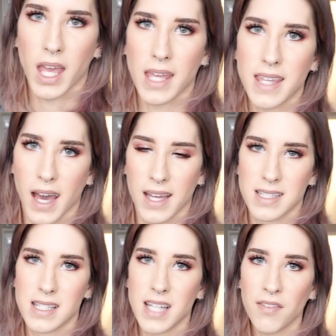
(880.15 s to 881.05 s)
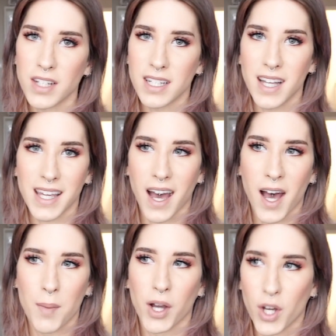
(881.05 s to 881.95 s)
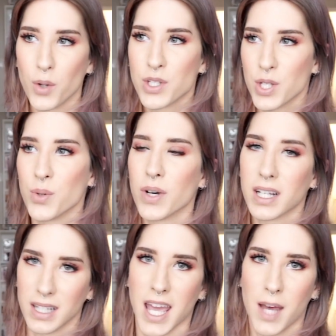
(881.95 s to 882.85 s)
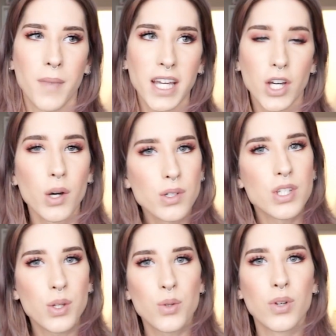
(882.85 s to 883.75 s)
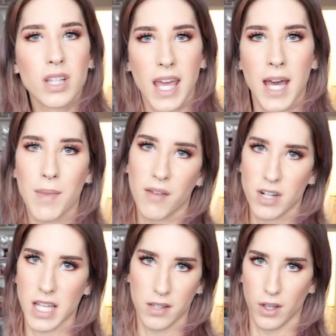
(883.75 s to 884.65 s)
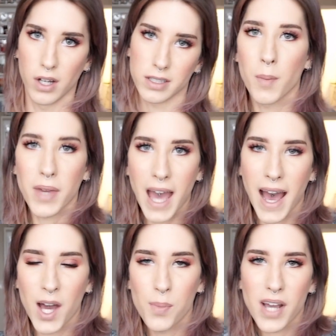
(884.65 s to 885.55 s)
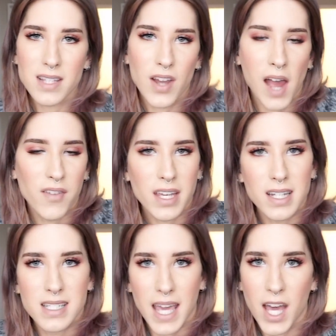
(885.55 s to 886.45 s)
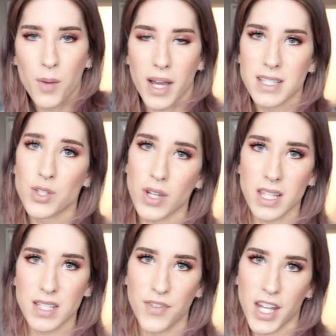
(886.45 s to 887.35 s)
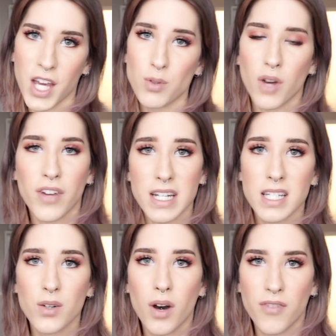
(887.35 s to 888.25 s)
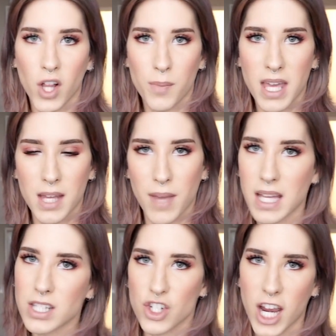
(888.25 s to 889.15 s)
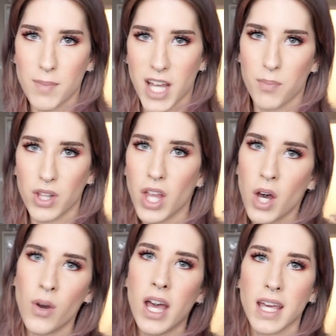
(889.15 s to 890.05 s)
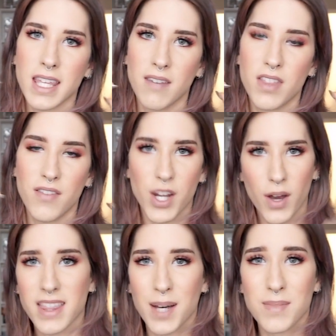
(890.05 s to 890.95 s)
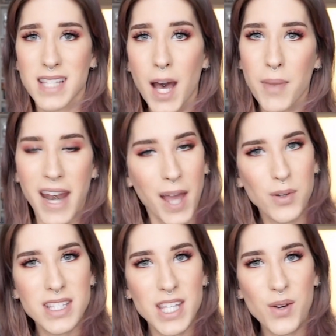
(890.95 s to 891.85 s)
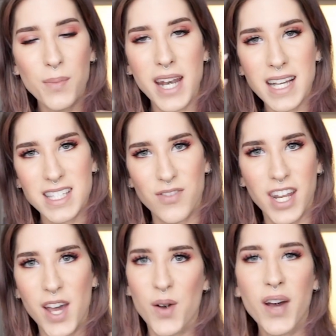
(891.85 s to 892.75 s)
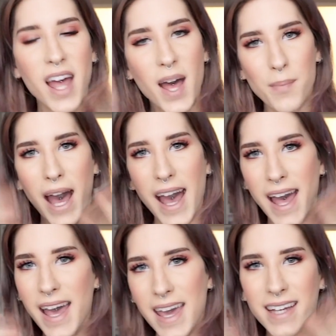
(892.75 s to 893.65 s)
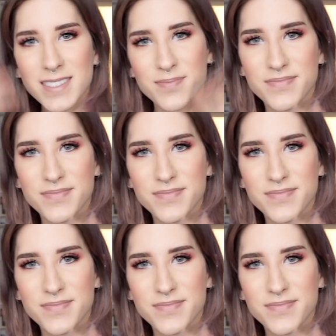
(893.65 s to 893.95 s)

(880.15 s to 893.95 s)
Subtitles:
Yeah, it's definitely like a go-to glam. My go-to glam everyday look. But yeah, I hope you guys are having a good day. I hope you guys enjoyed this video. Don't forget to follow me in my Instagram down below. Give the video a thumbs up and I will see you in my next video. Bye!